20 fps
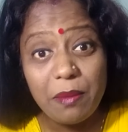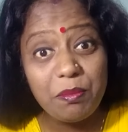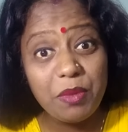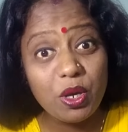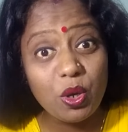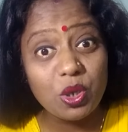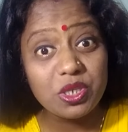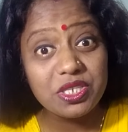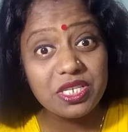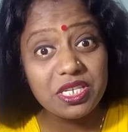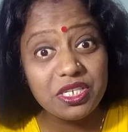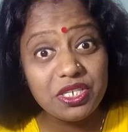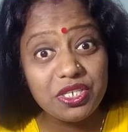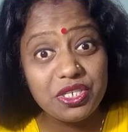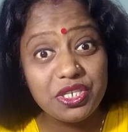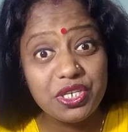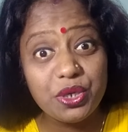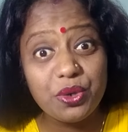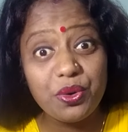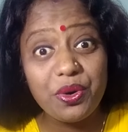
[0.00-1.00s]
Because
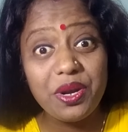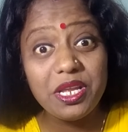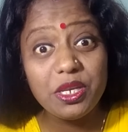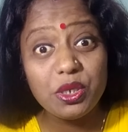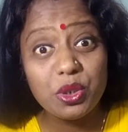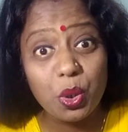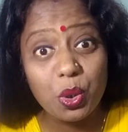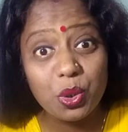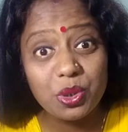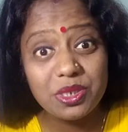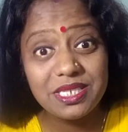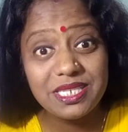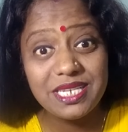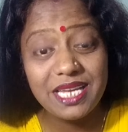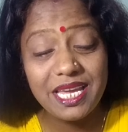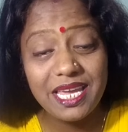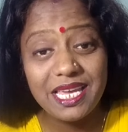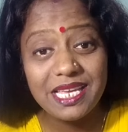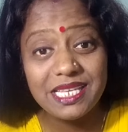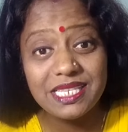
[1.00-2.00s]
during those
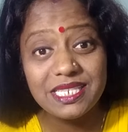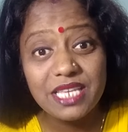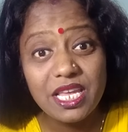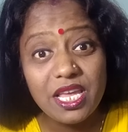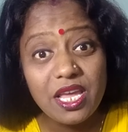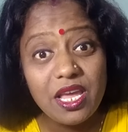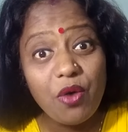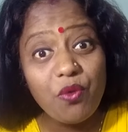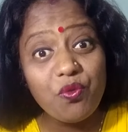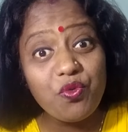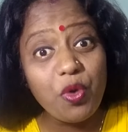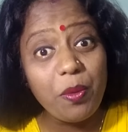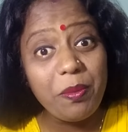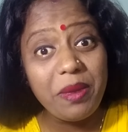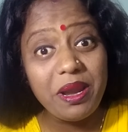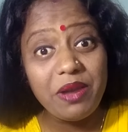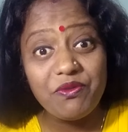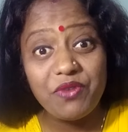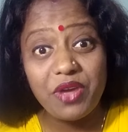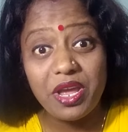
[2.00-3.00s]
days,
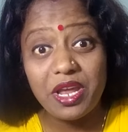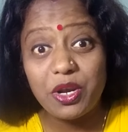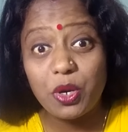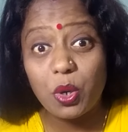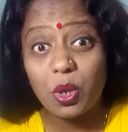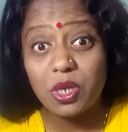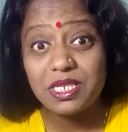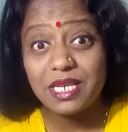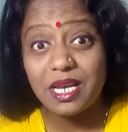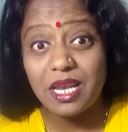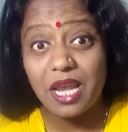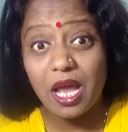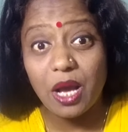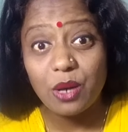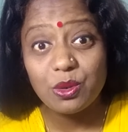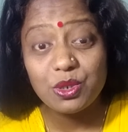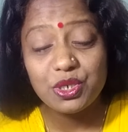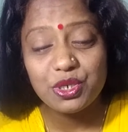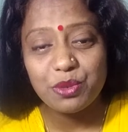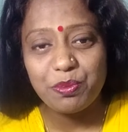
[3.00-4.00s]
women were not
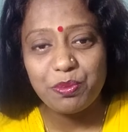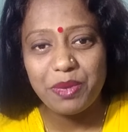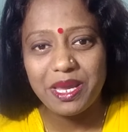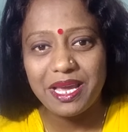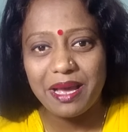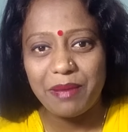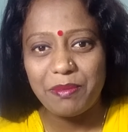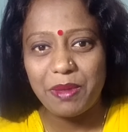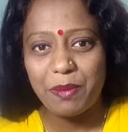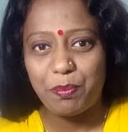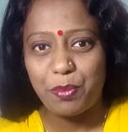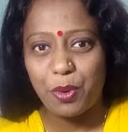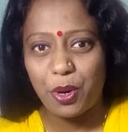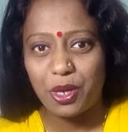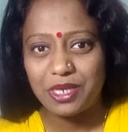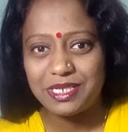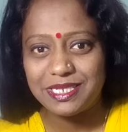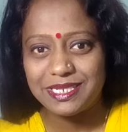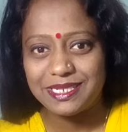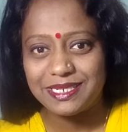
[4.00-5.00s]
allowed to become a
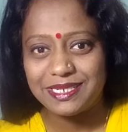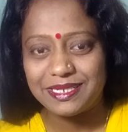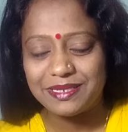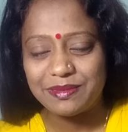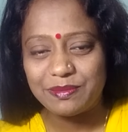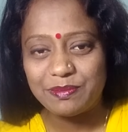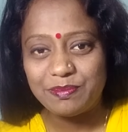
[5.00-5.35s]
potter.